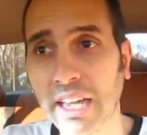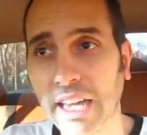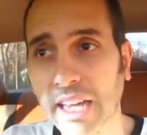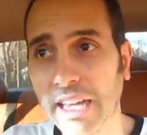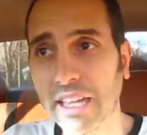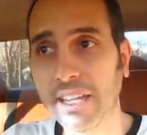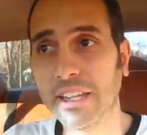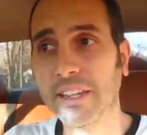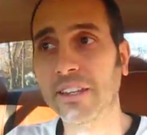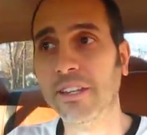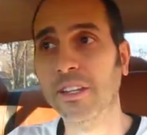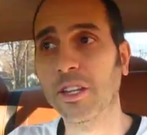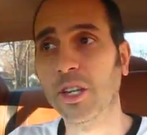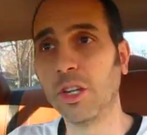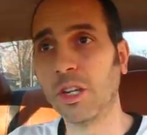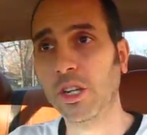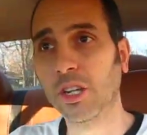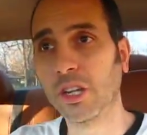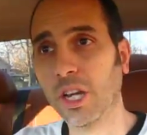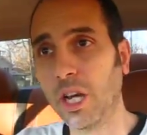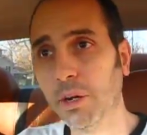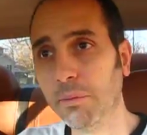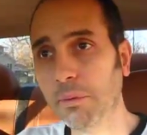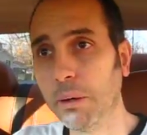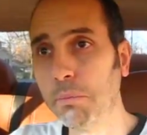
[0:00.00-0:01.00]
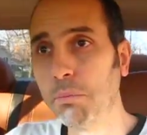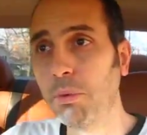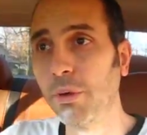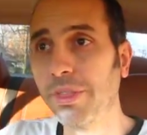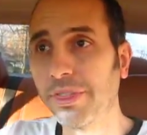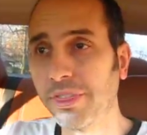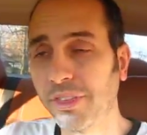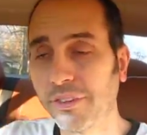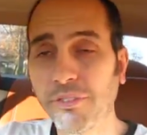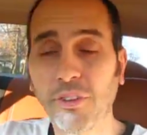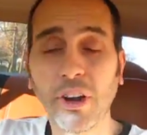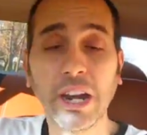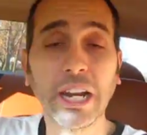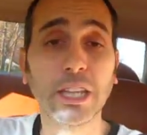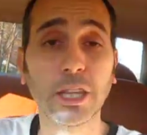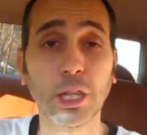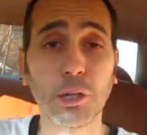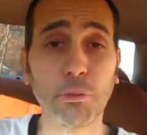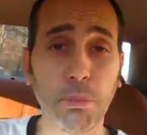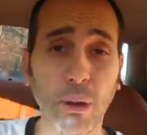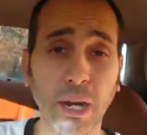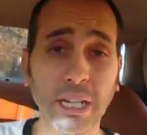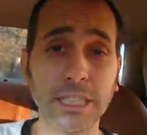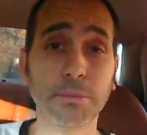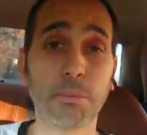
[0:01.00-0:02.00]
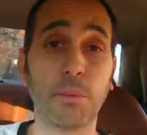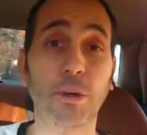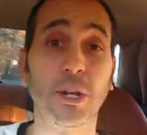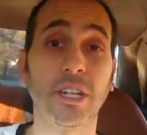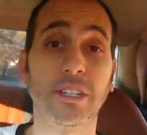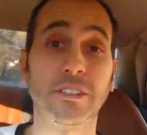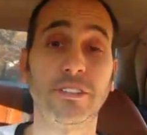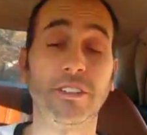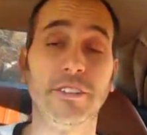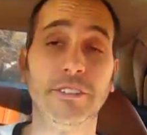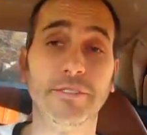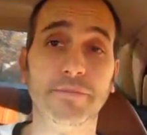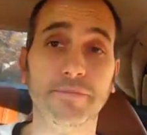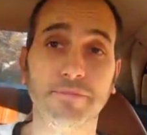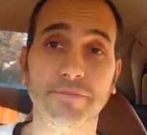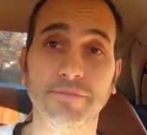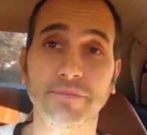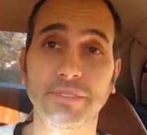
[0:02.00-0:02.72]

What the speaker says: and come up with the Frankly price predictor.